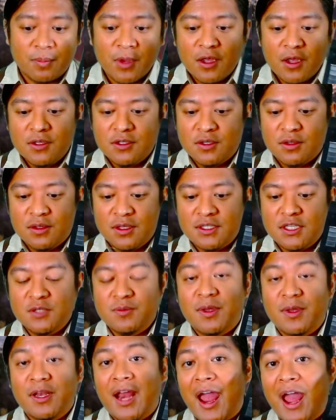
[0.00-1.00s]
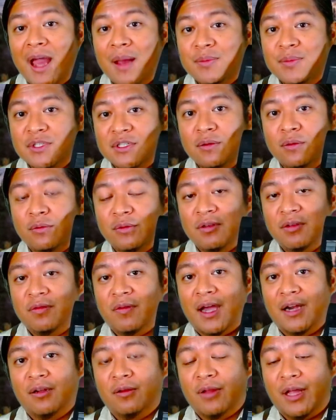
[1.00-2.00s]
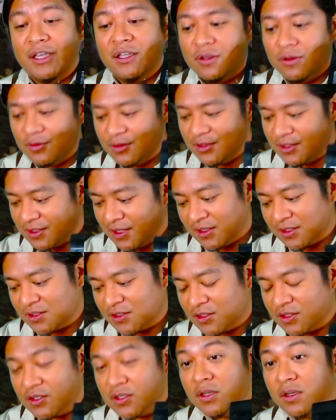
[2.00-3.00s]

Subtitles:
So this has been absolutely vital. I use this